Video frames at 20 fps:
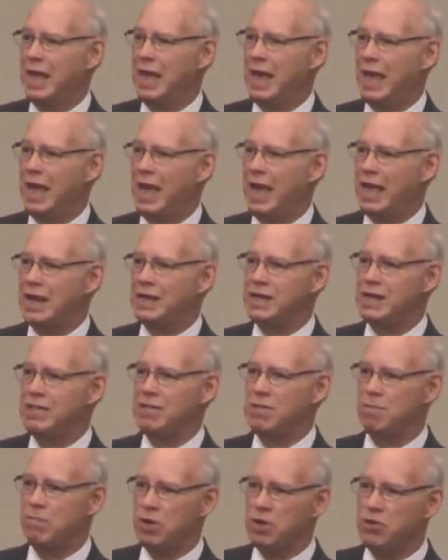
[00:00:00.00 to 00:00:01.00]
and in the
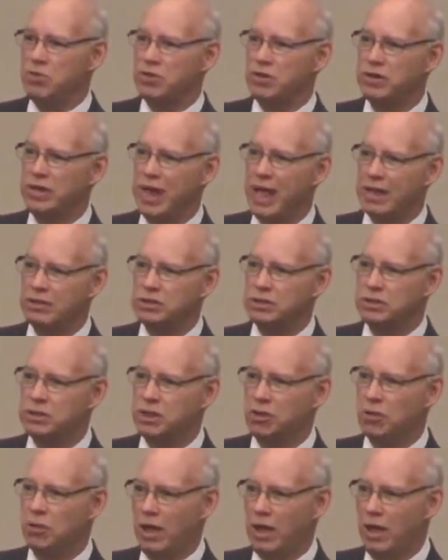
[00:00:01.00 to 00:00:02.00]
booth next
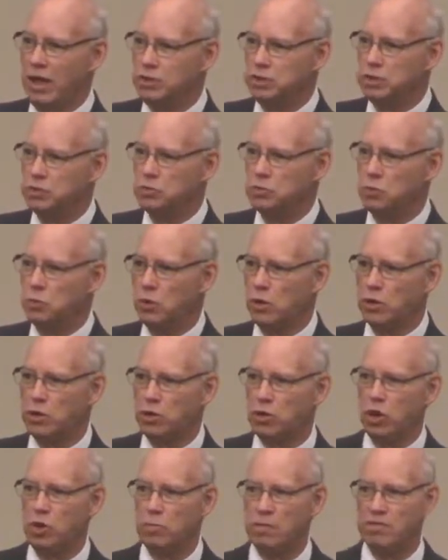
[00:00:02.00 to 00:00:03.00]
to us were a
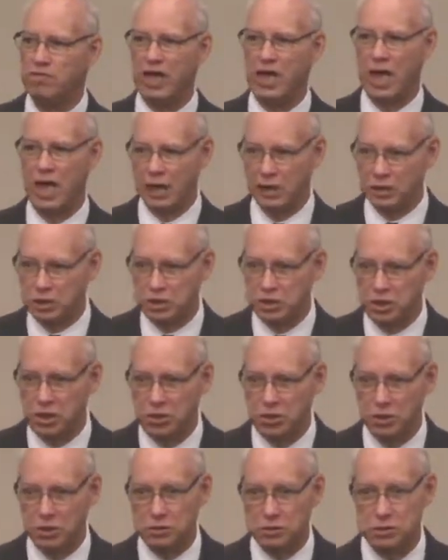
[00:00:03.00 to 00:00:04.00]
group of college
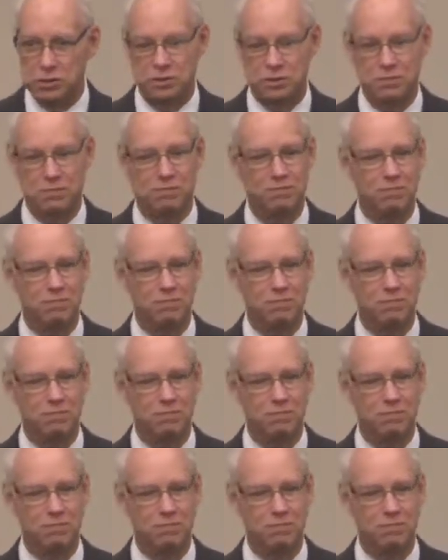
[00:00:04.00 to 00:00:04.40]
students.